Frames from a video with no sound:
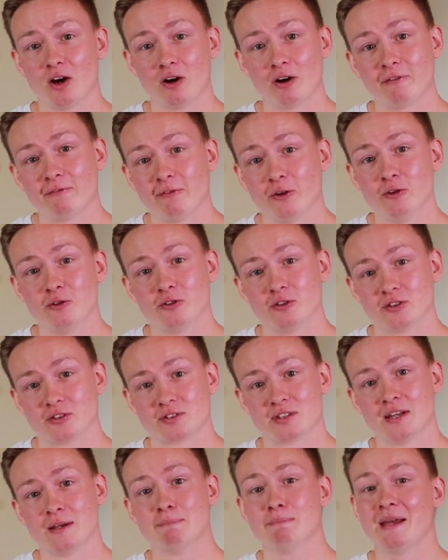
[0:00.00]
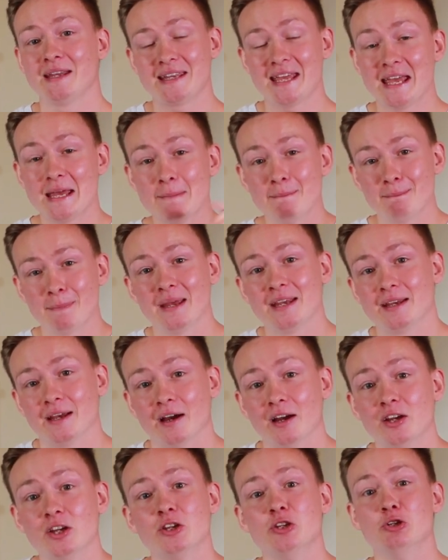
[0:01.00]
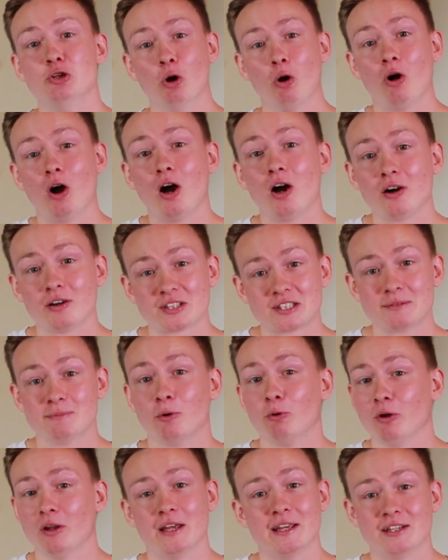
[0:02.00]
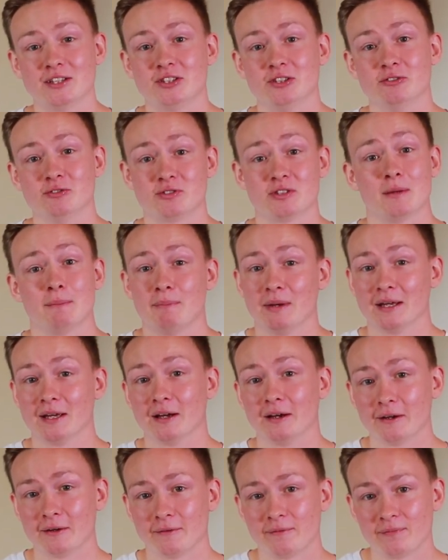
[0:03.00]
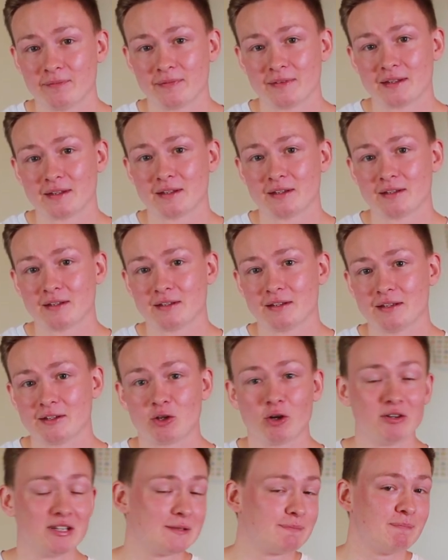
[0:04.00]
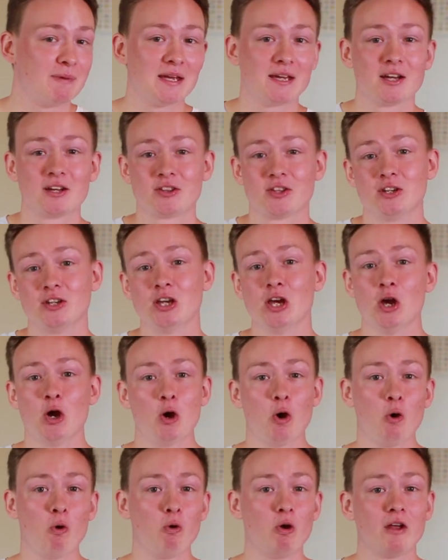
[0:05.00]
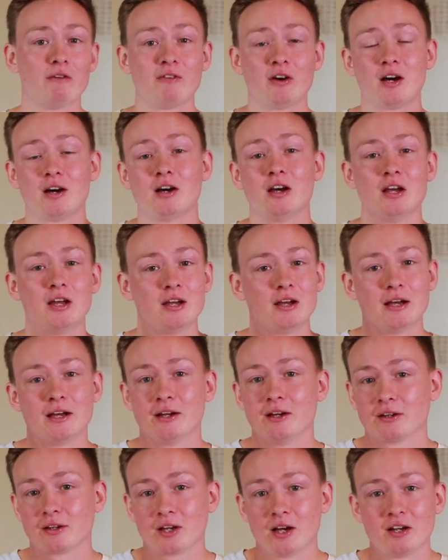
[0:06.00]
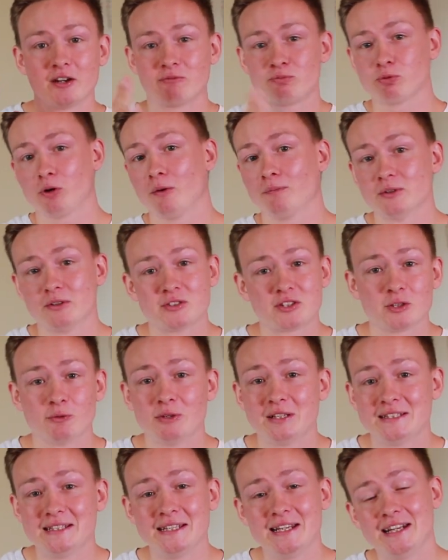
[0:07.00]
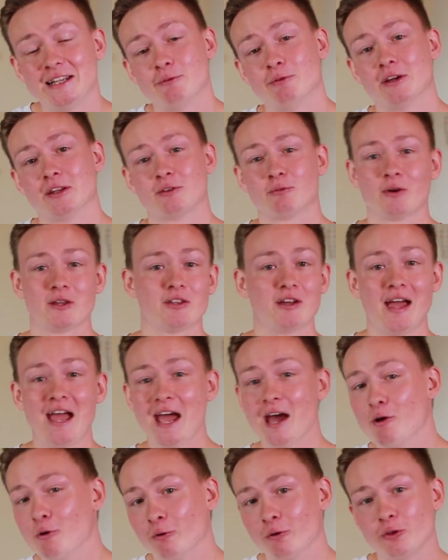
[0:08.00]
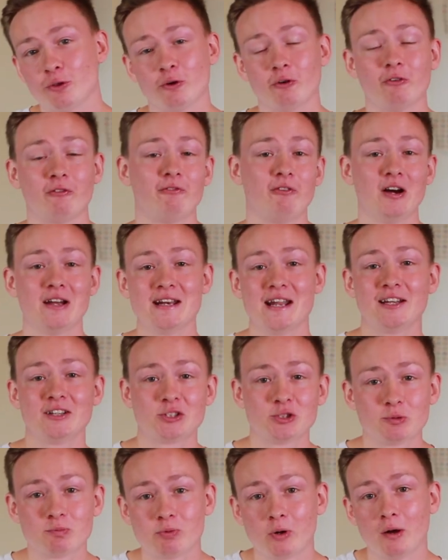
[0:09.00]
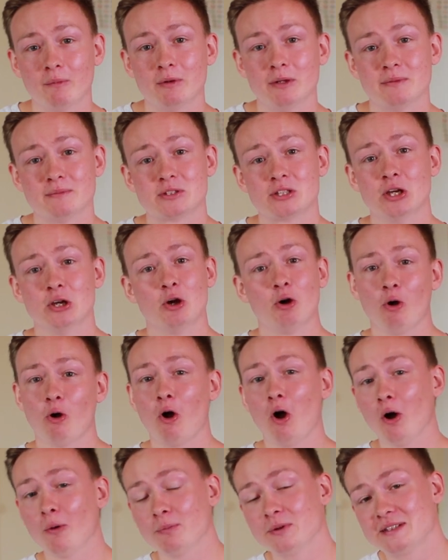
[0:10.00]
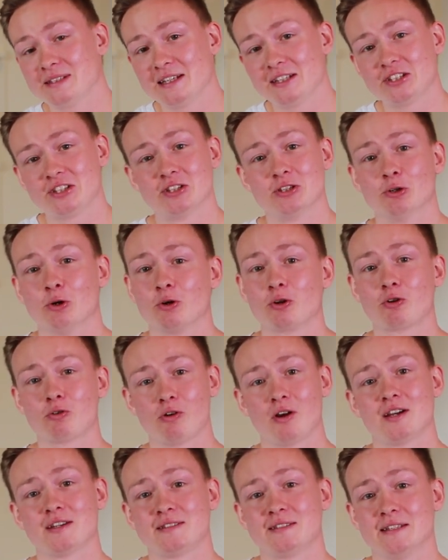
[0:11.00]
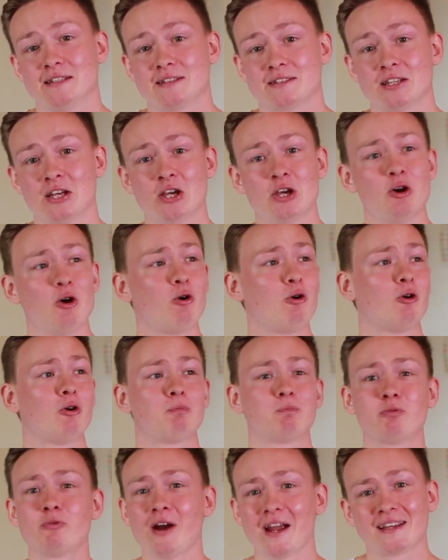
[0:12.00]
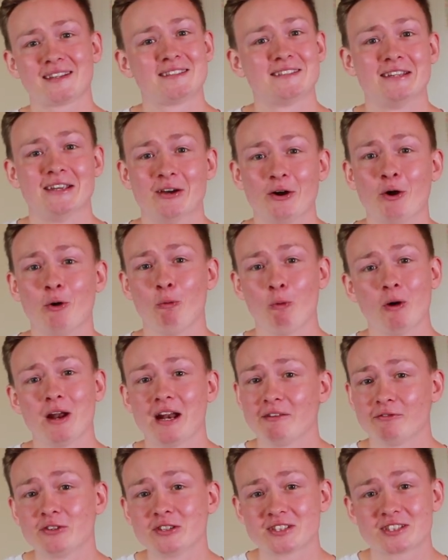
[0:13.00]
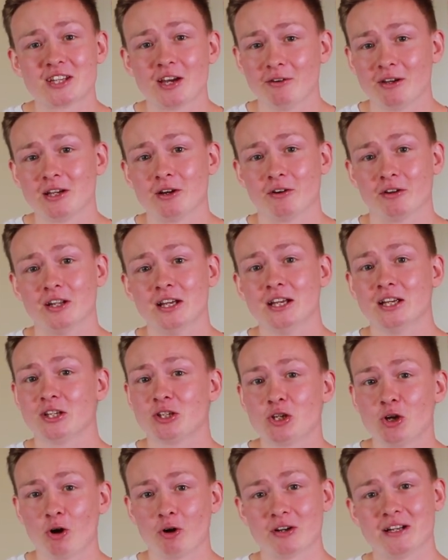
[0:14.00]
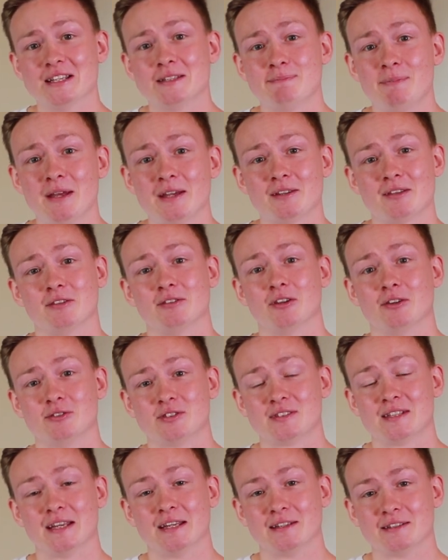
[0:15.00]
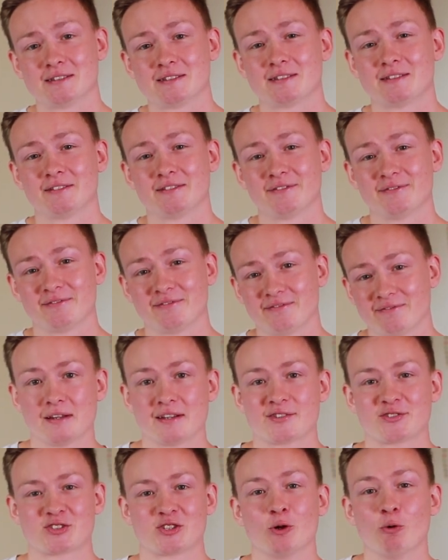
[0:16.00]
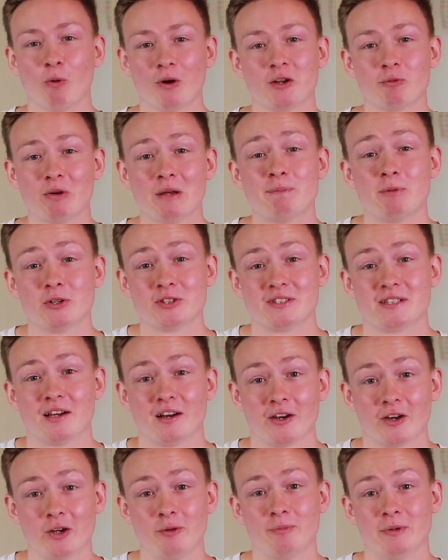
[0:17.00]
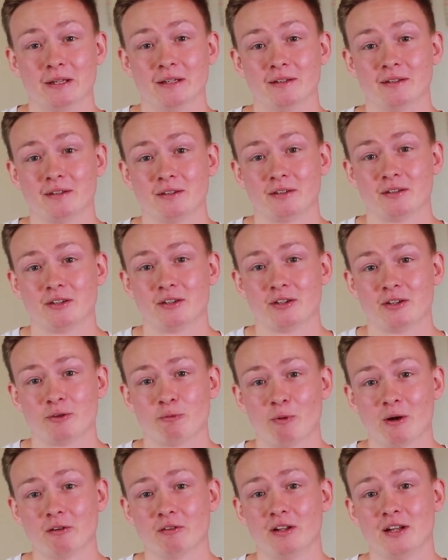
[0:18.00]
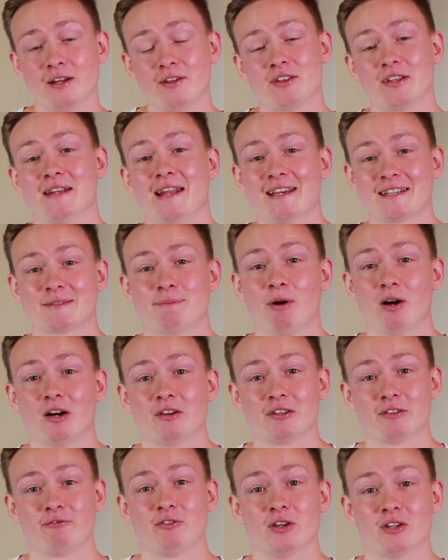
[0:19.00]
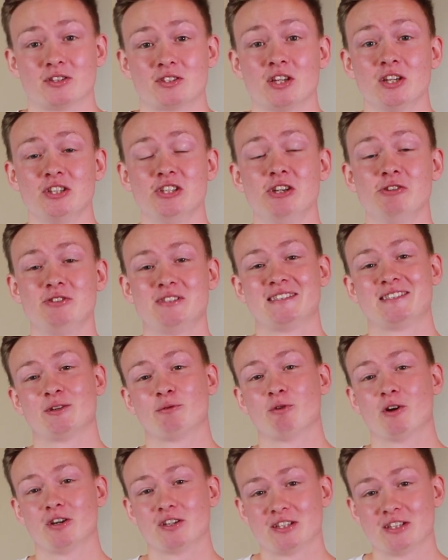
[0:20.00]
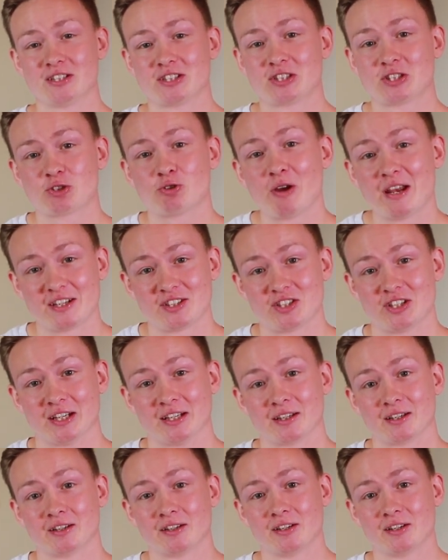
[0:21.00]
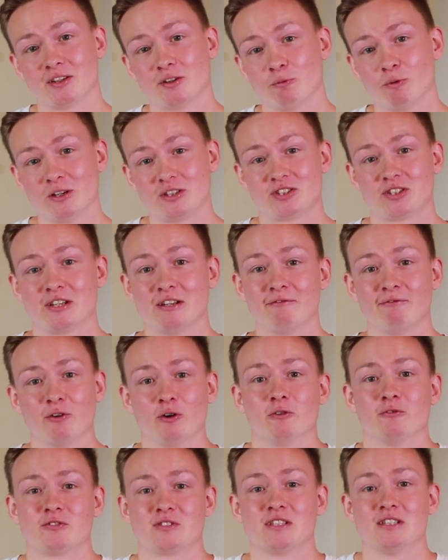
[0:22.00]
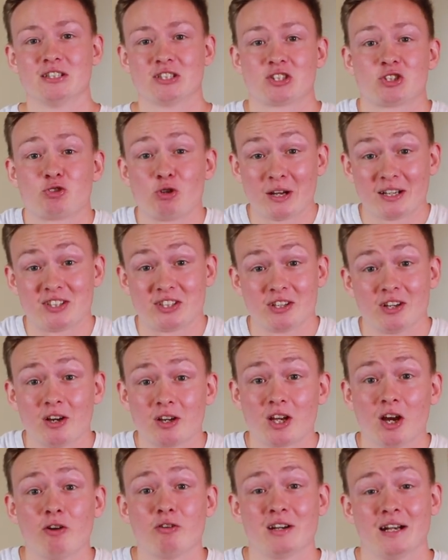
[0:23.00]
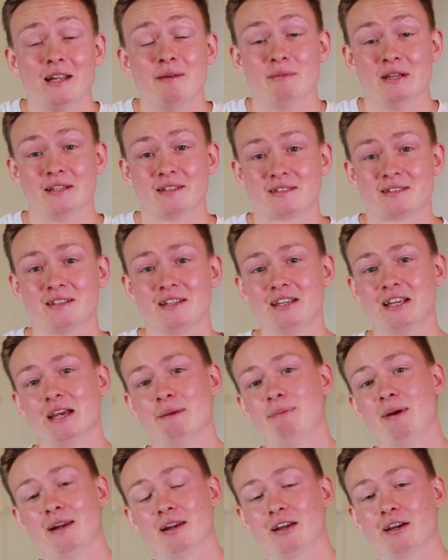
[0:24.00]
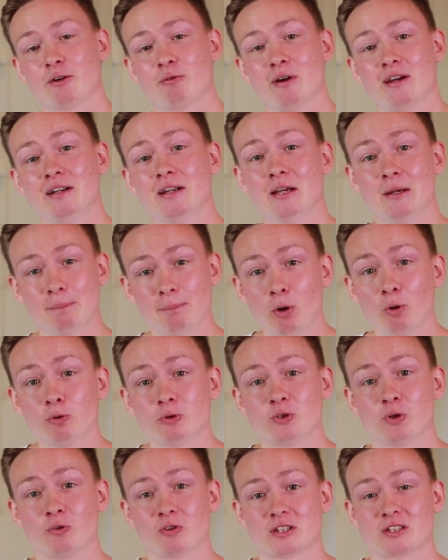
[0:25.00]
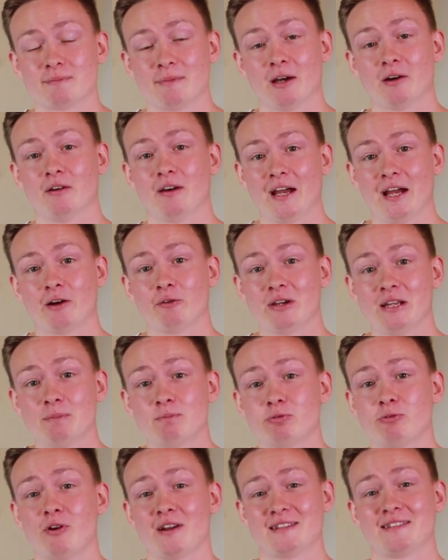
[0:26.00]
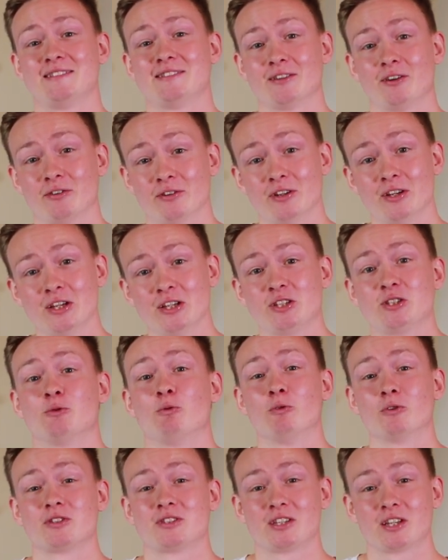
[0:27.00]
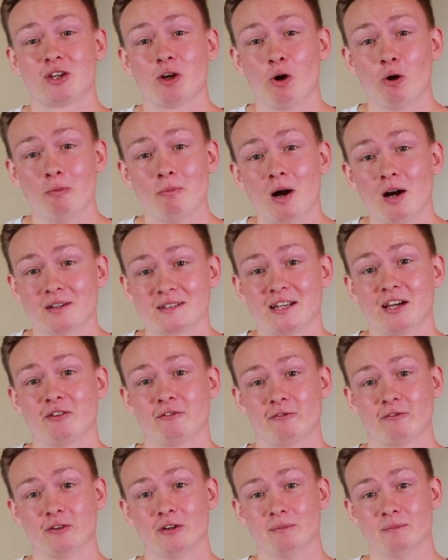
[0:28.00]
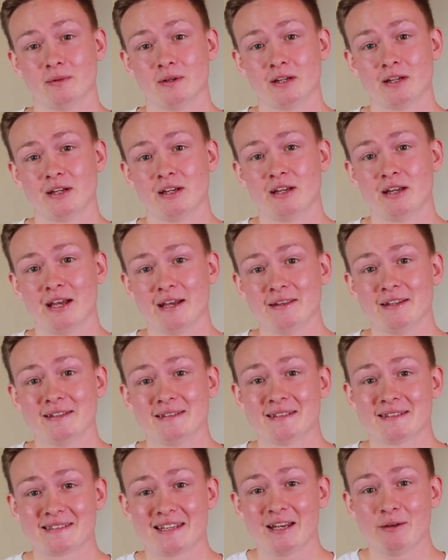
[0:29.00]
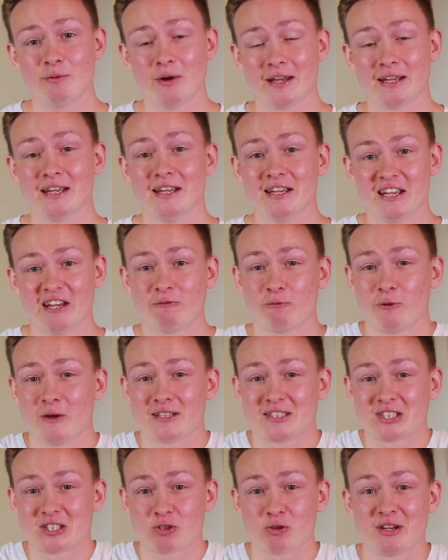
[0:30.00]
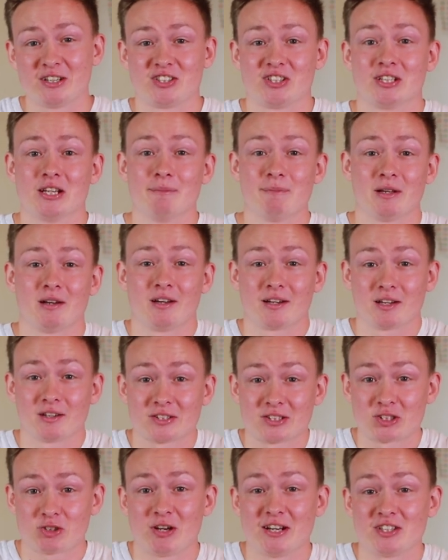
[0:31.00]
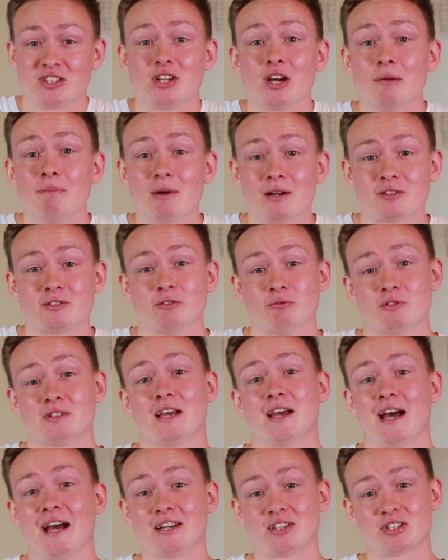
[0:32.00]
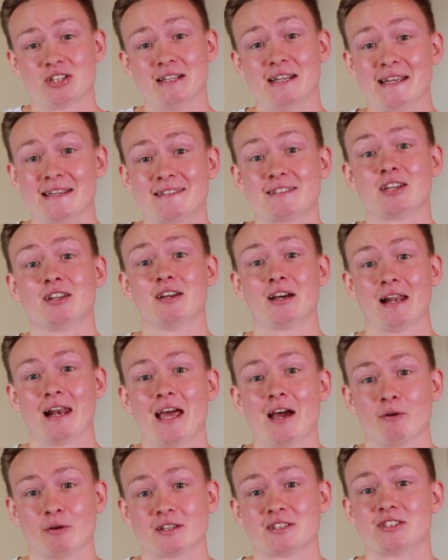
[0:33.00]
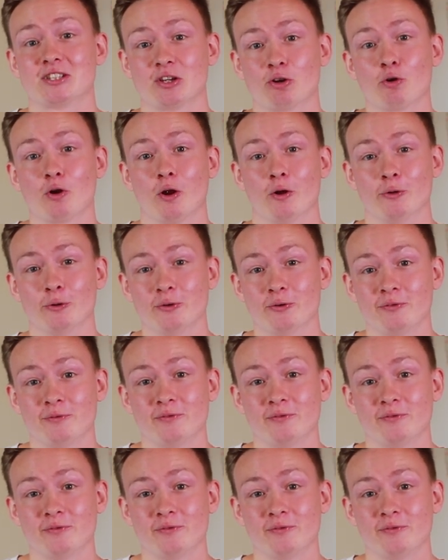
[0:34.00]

our focus, make Him bigger, not our smaller issues bigger. God is bigger than all of our uh, kind of problems that we're dealing with, whether health or financial problems or opposition or crisis or Brexit or whatever is going on, God is bigger than those things. So, what are we putting our hope in? Well, the next part of the verse uses the word stretching, which involves stretching our current limits, a bit like when Paul talks about how he presses on towards the goal marked out for him. And in the same way, if we're stretching, a bit like us stretching our muscles, actually it's going to allow us to grow.